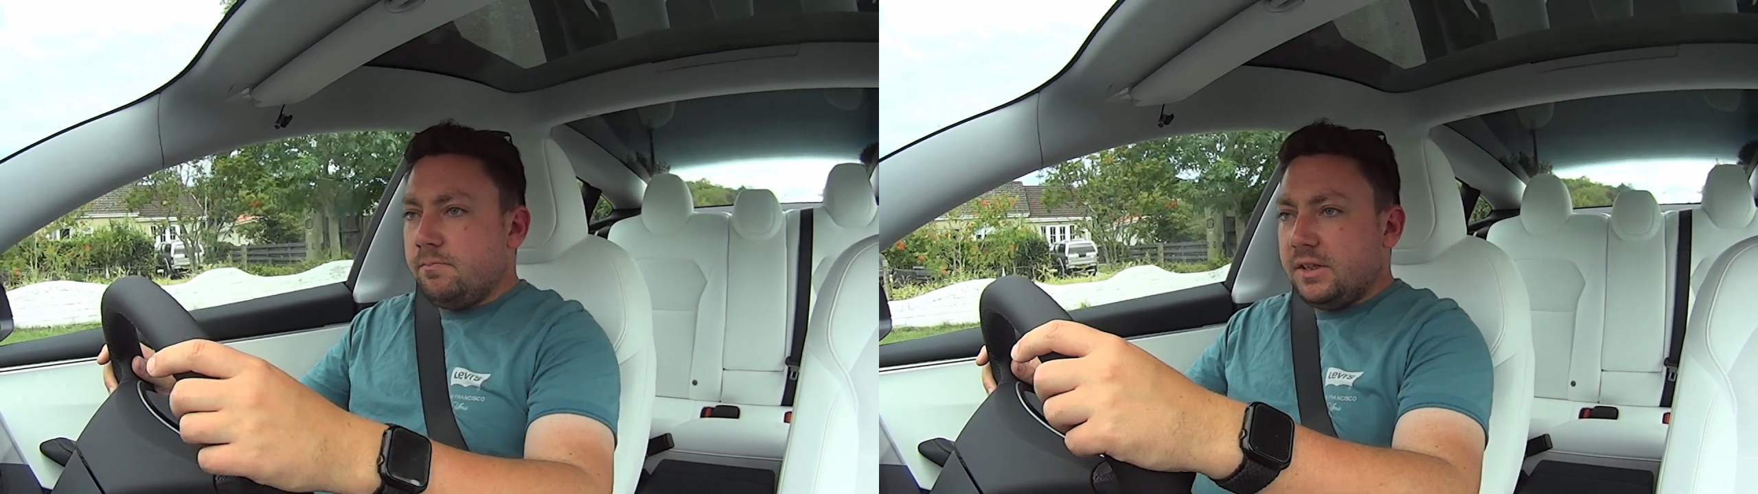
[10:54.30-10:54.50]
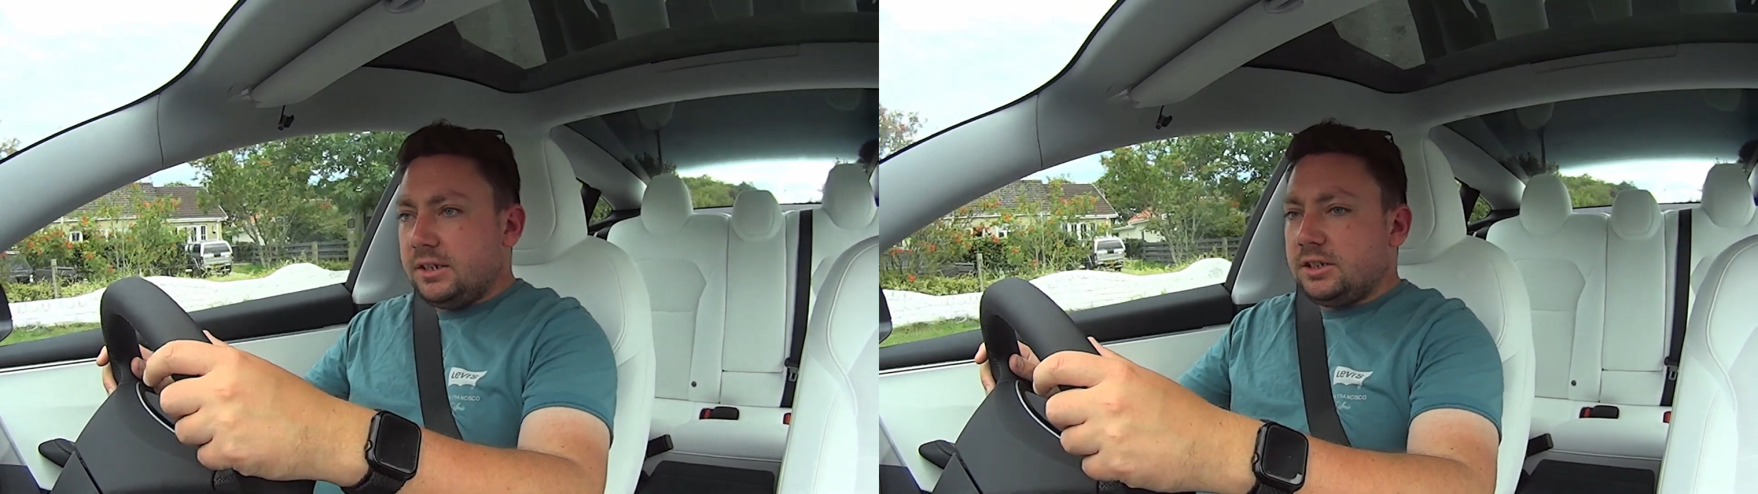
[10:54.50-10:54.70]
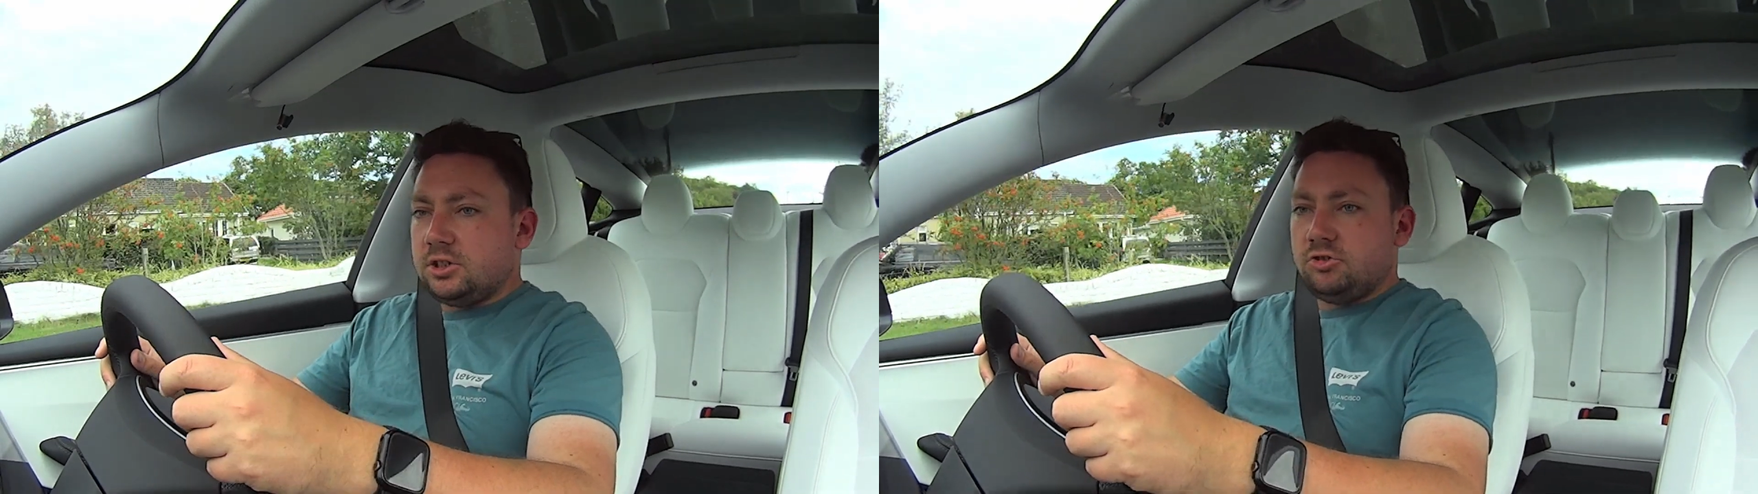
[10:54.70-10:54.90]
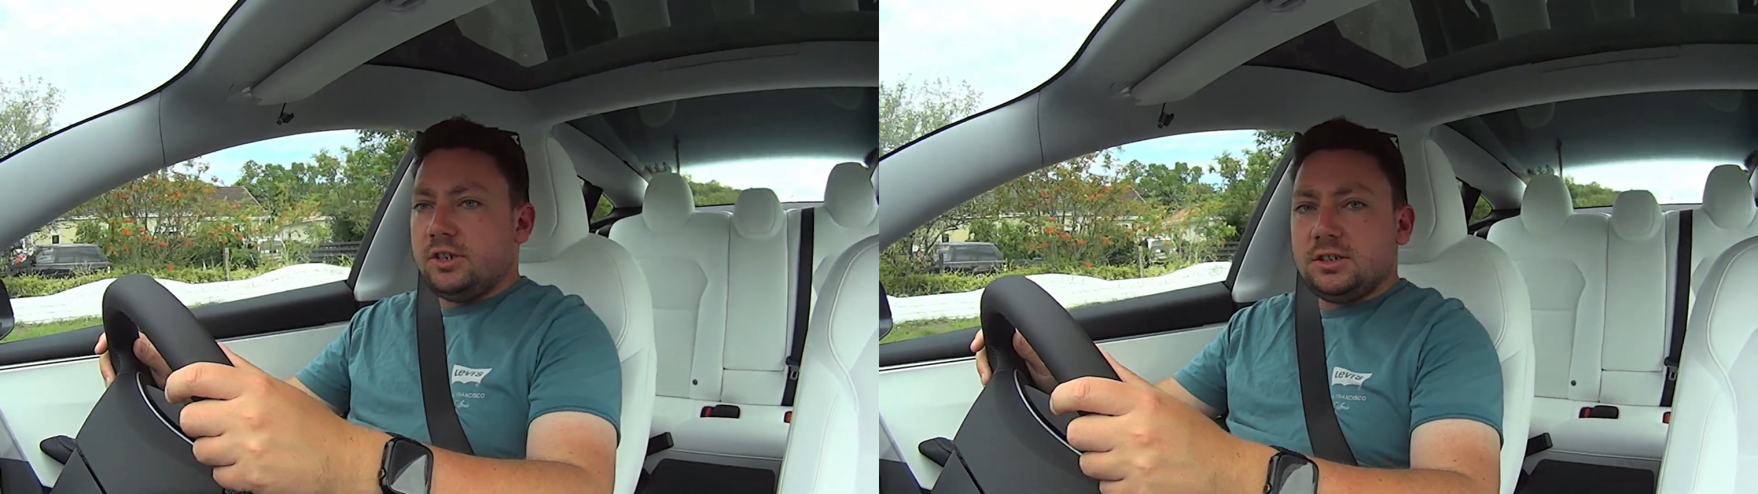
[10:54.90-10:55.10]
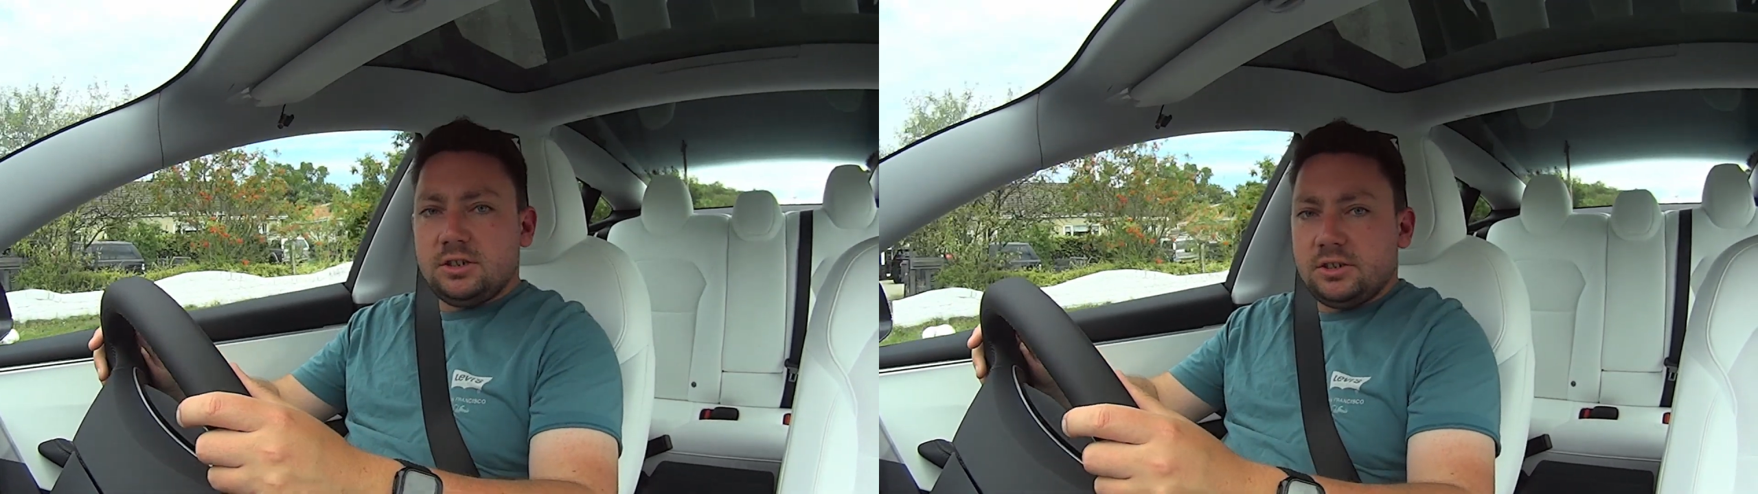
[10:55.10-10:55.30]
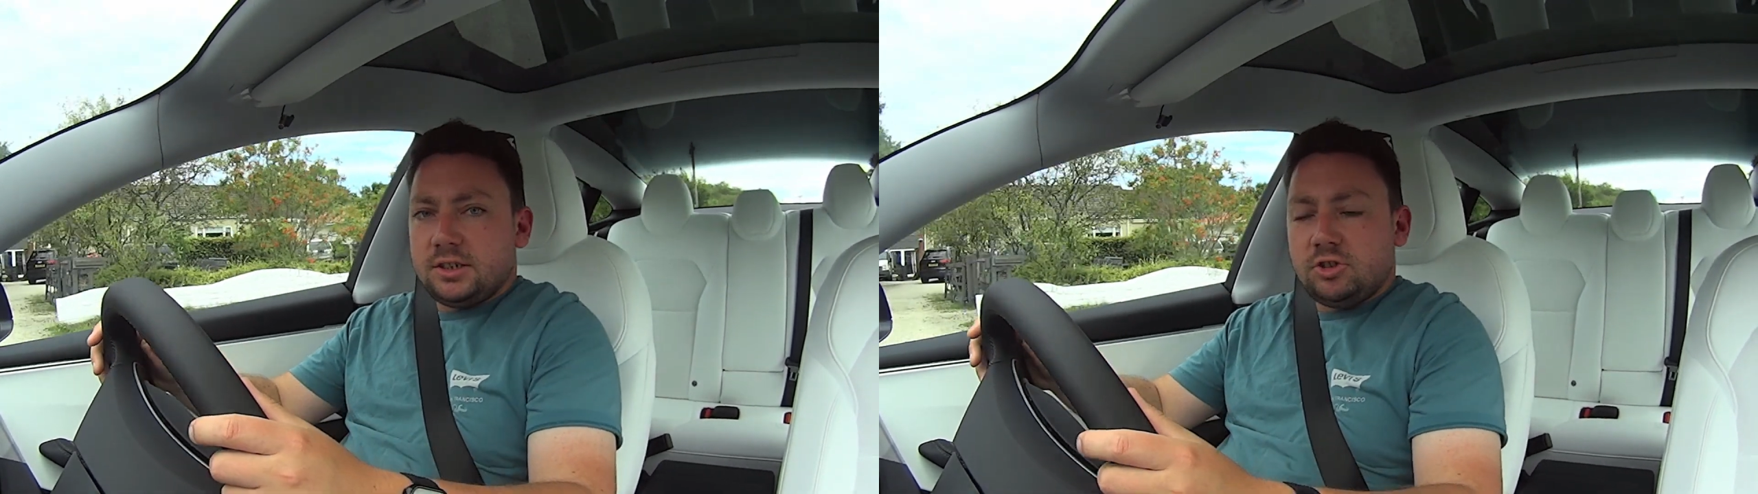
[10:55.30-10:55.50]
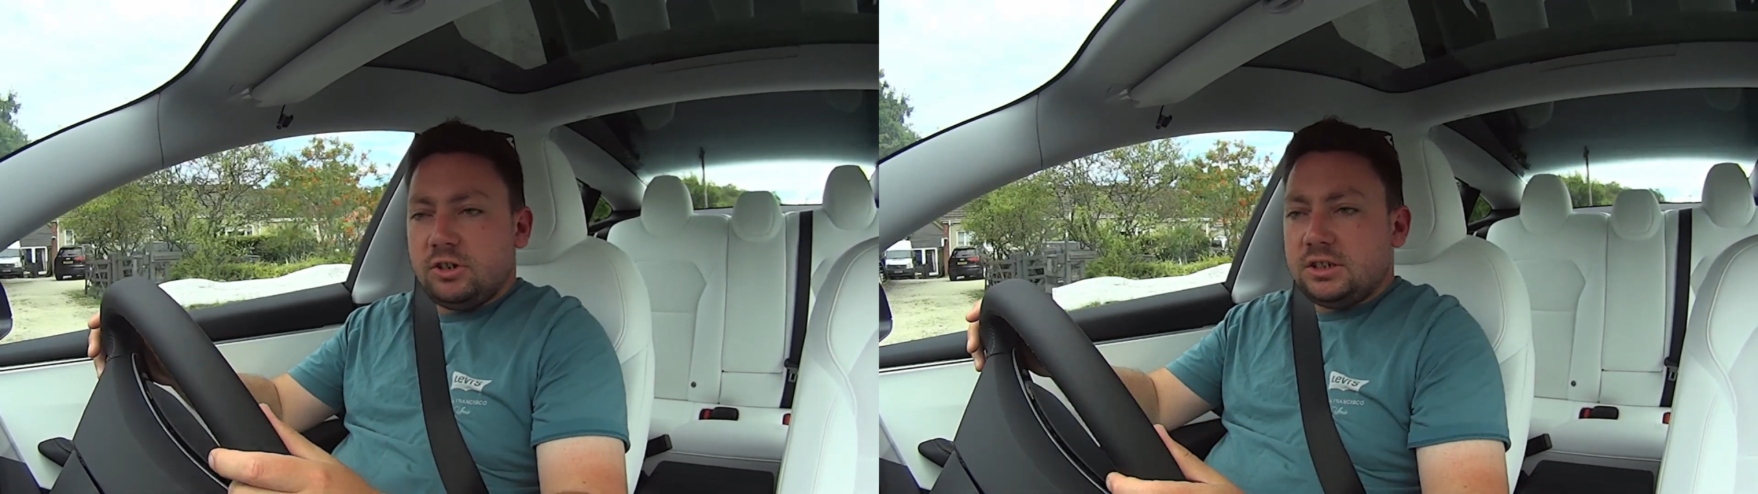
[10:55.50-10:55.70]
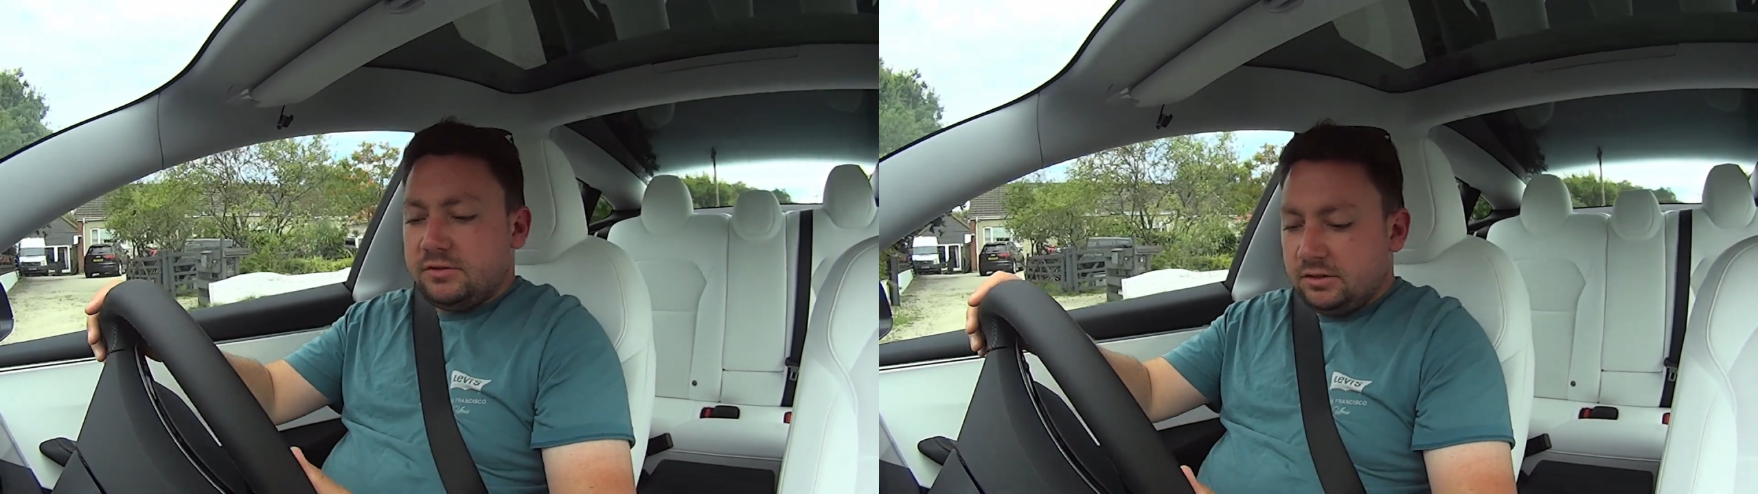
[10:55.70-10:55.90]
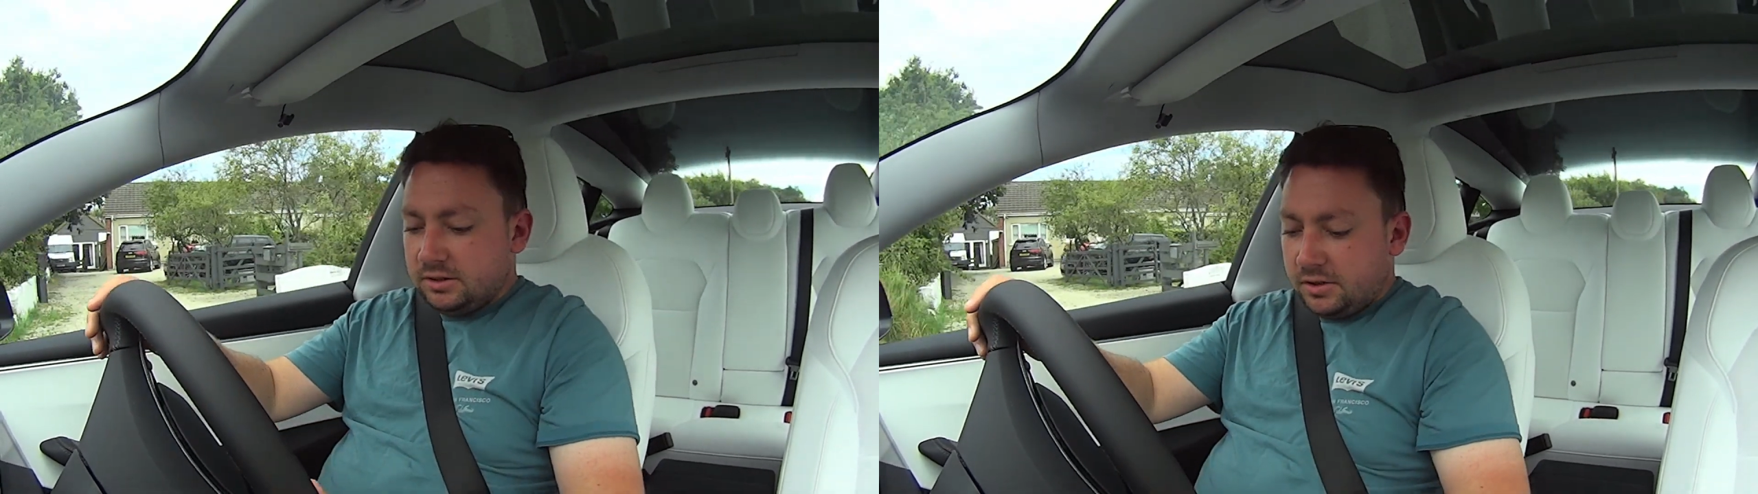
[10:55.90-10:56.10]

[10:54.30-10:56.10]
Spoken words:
it's just a strange feeling,